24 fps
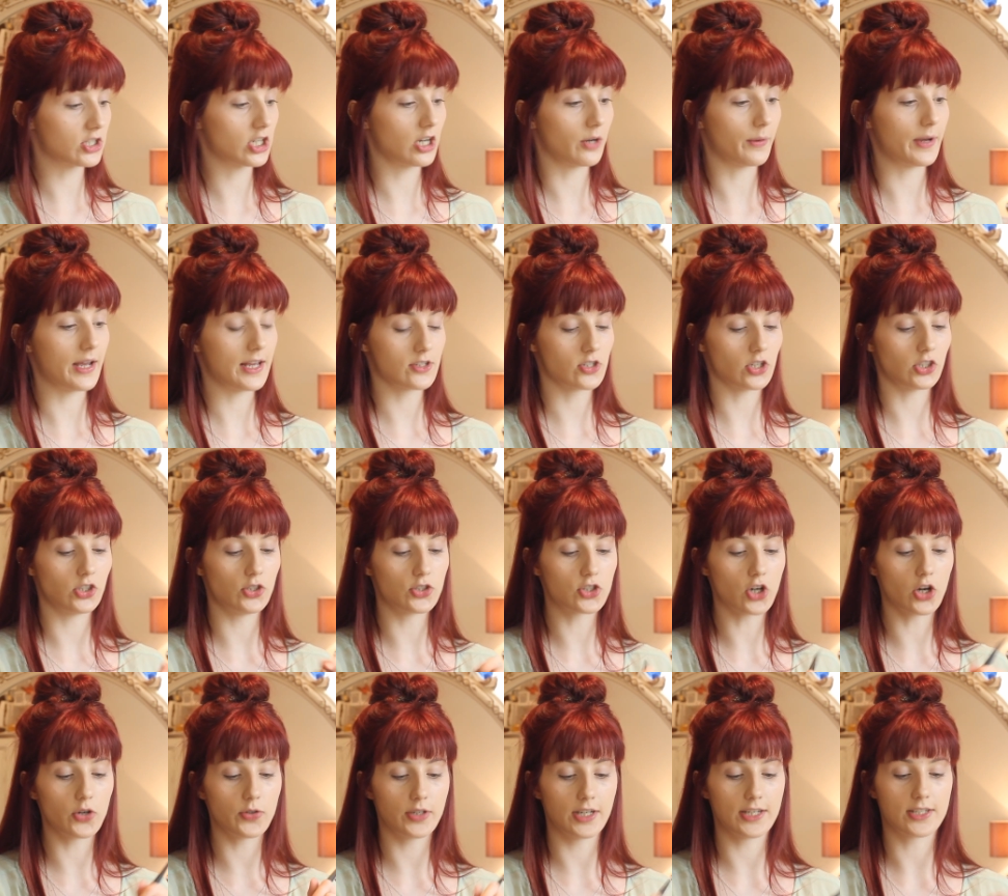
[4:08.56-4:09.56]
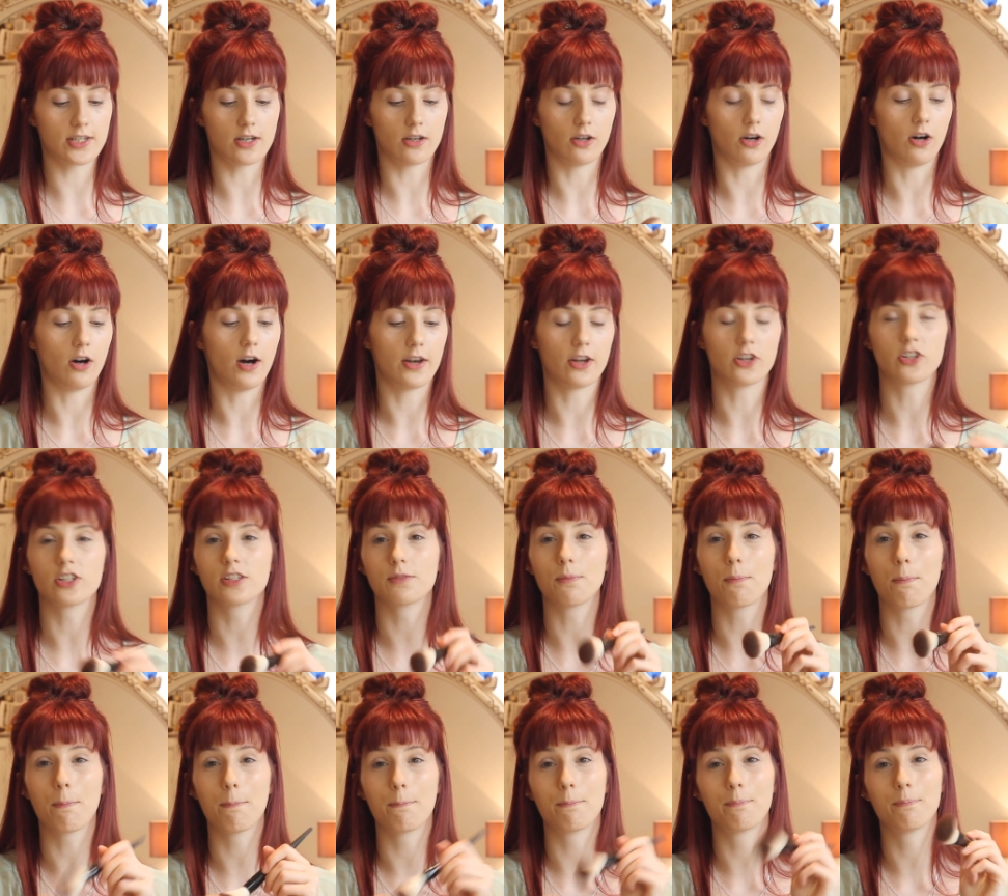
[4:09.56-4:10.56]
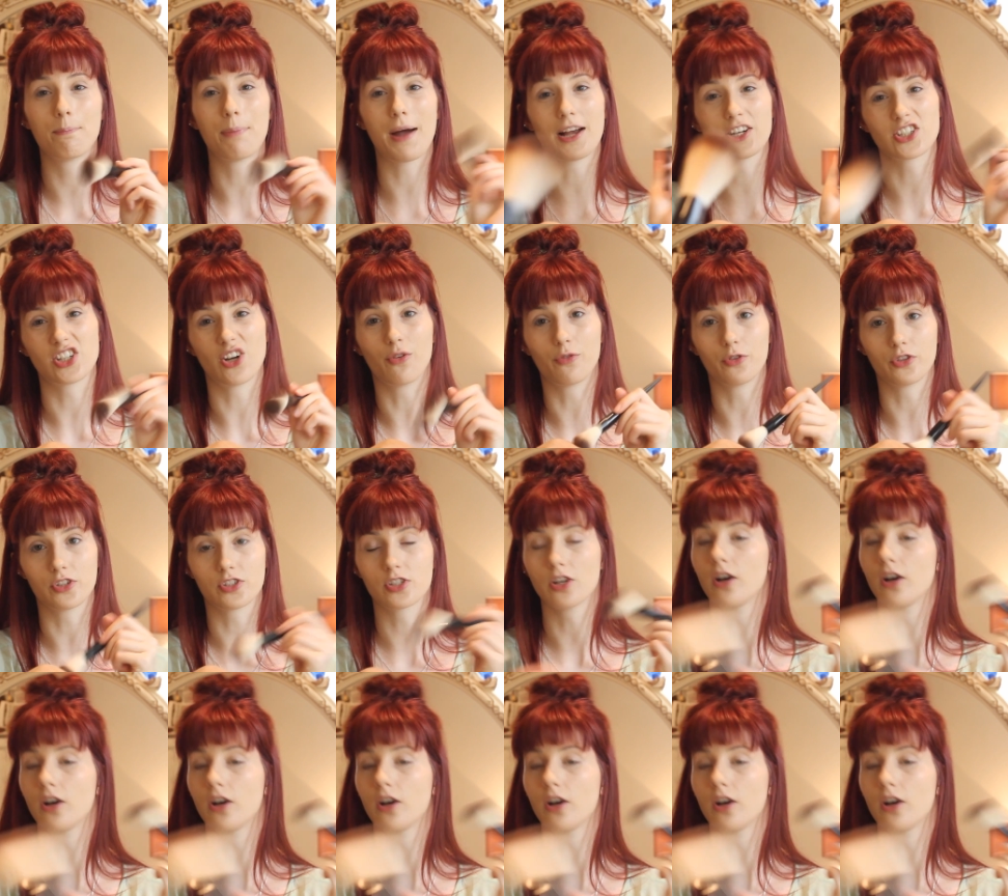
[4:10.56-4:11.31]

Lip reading: to it, so you don't need a lot, and I just bash it off on the